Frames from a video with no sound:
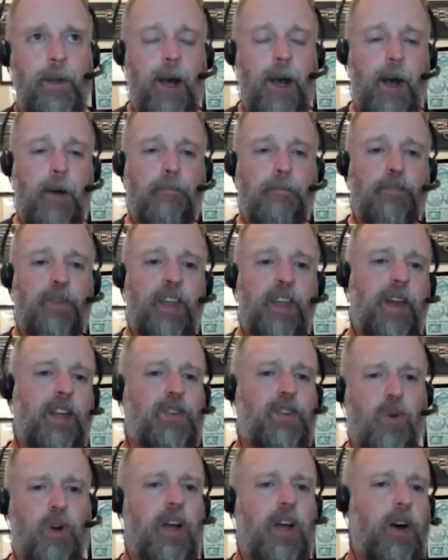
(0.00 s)
And
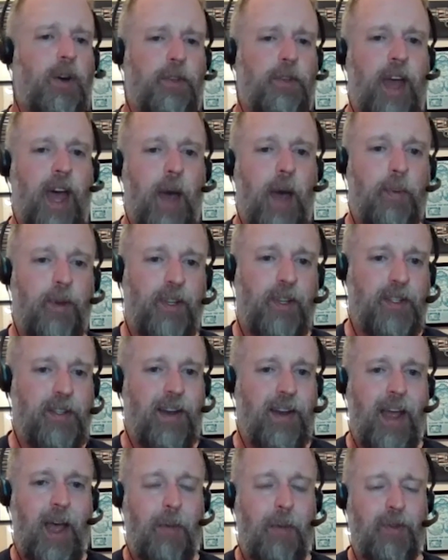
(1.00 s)
that's where health happens.
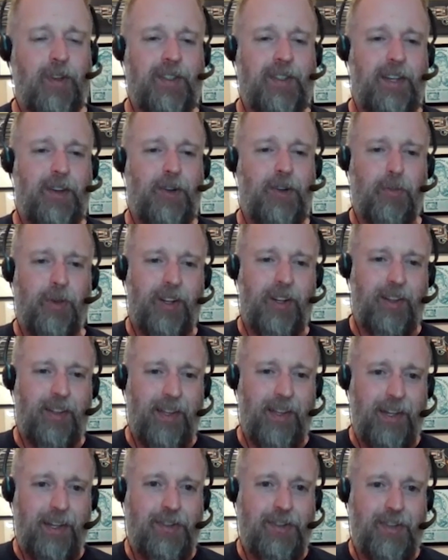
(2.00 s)
It happens
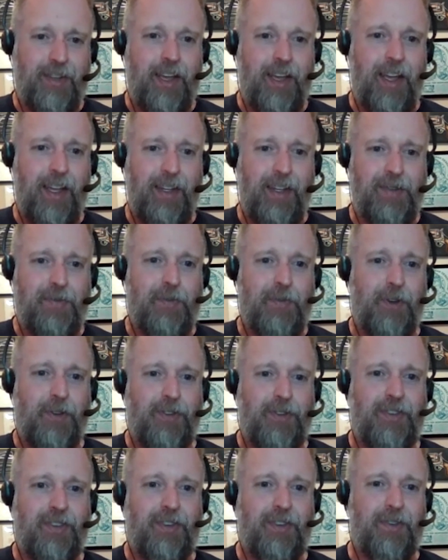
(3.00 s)
incrementally each day, as
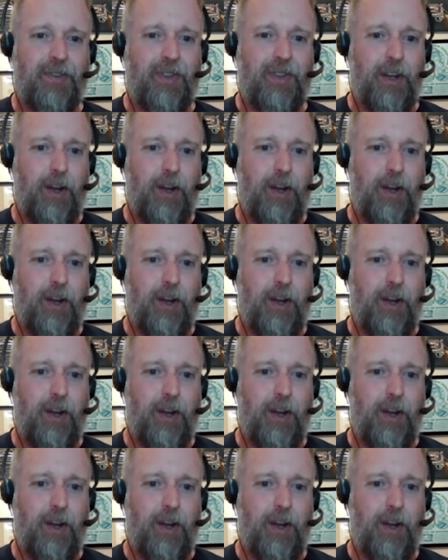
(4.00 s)
opposed to,